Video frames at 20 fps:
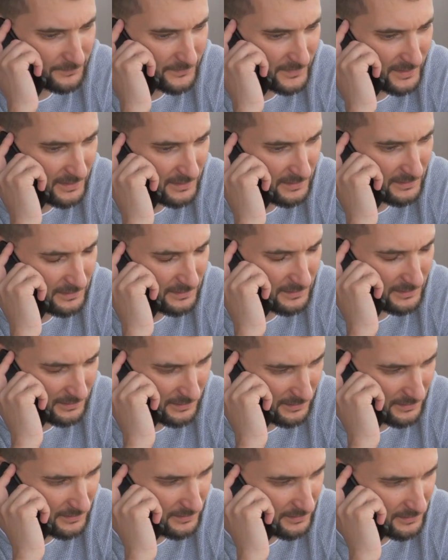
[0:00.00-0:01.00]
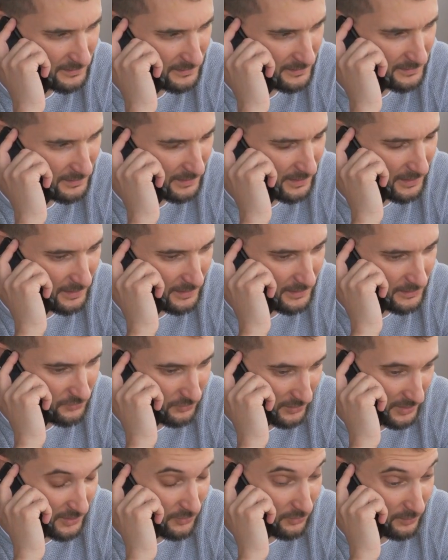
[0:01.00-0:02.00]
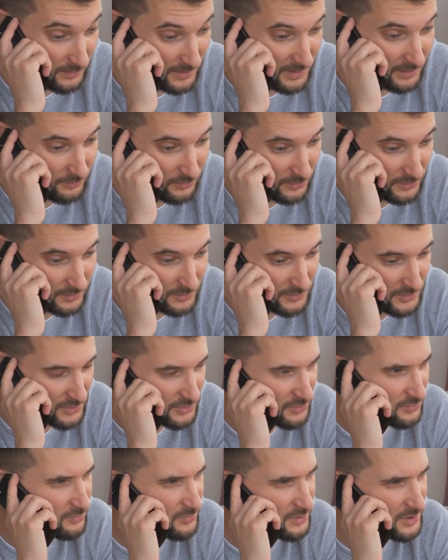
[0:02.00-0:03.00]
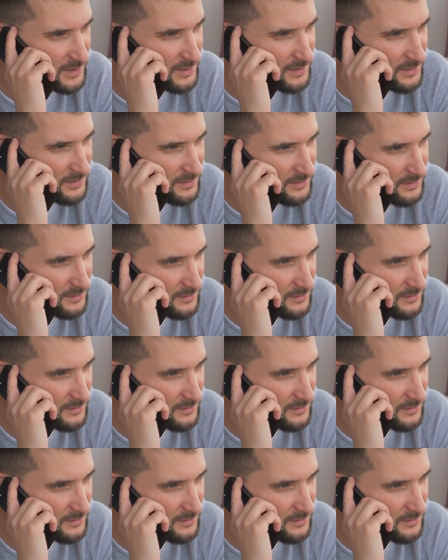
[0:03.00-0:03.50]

and dad was busy looking at a newspaper or in between calls, and